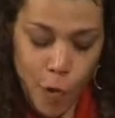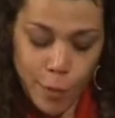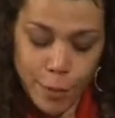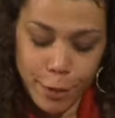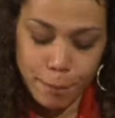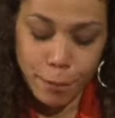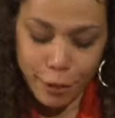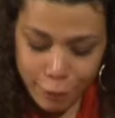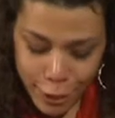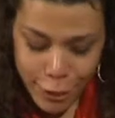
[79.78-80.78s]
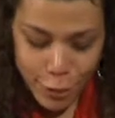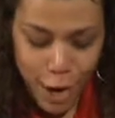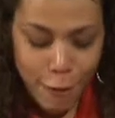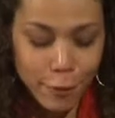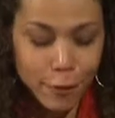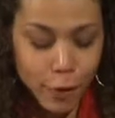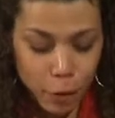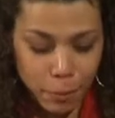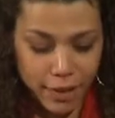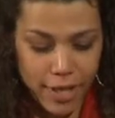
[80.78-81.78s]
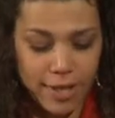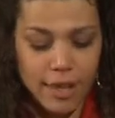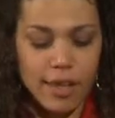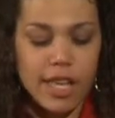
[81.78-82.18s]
We were privileged to travel globally,